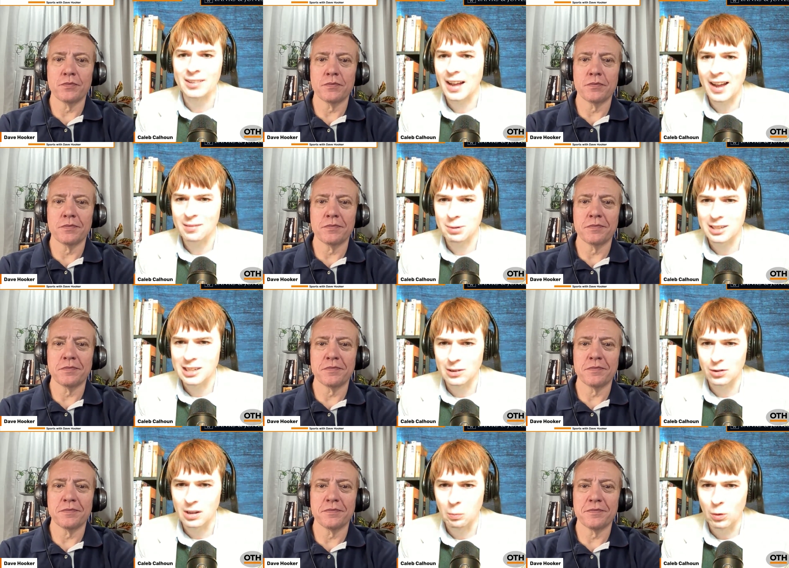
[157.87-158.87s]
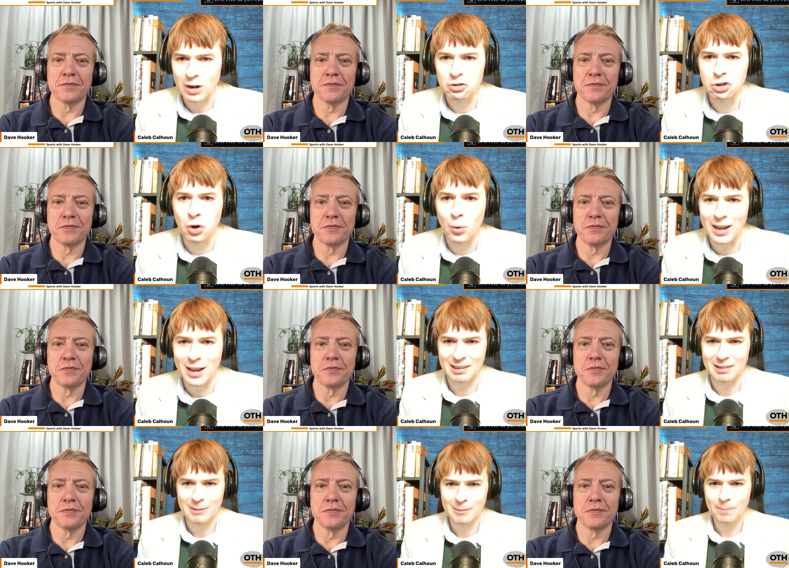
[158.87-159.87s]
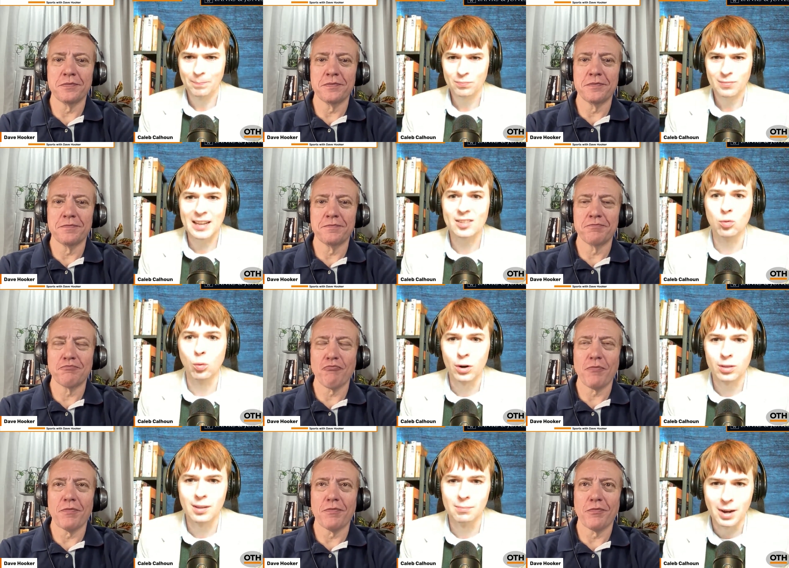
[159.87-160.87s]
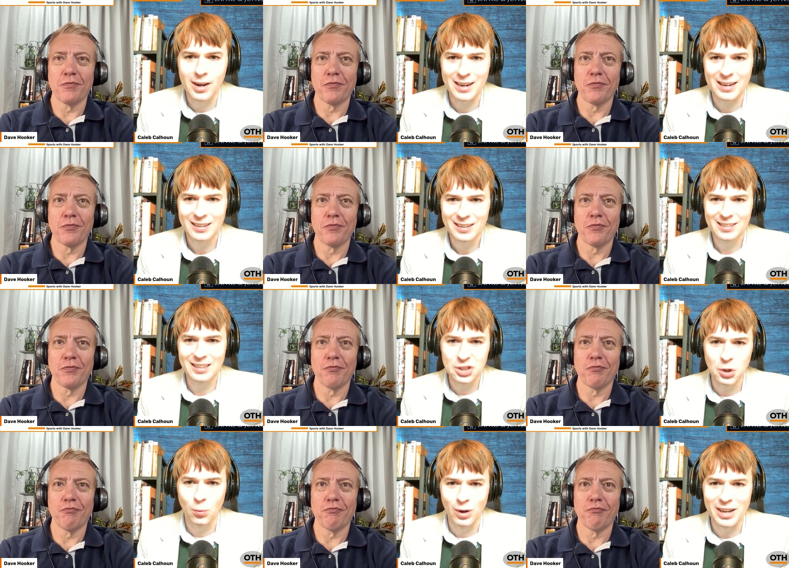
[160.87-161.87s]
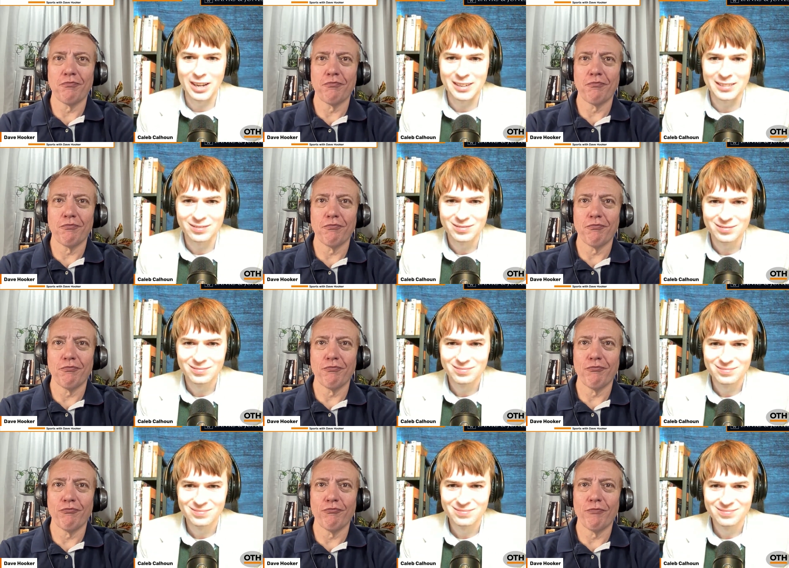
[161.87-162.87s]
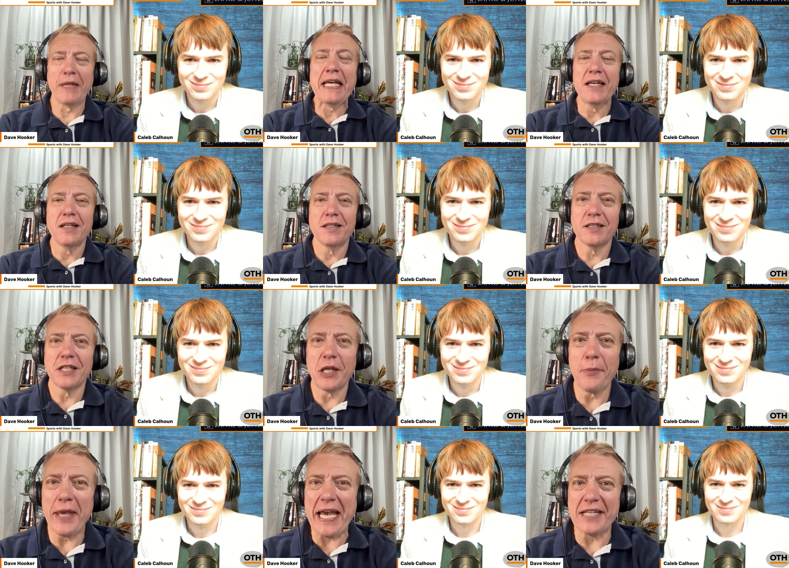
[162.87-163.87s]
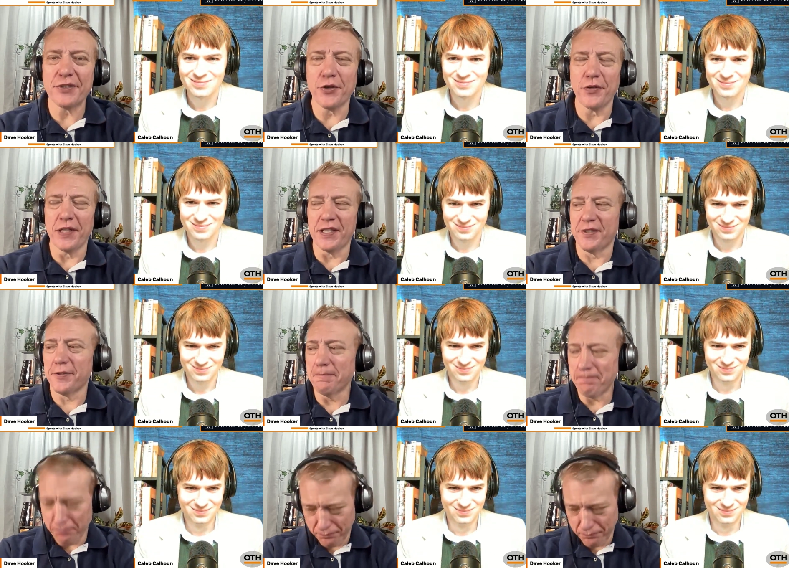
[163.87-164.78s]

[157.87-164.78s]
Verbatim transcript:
Speaker 1: as a Heisman contender somewhere, do it. It's worth the money that you'll win.
Speaker 2: Let me ask you this.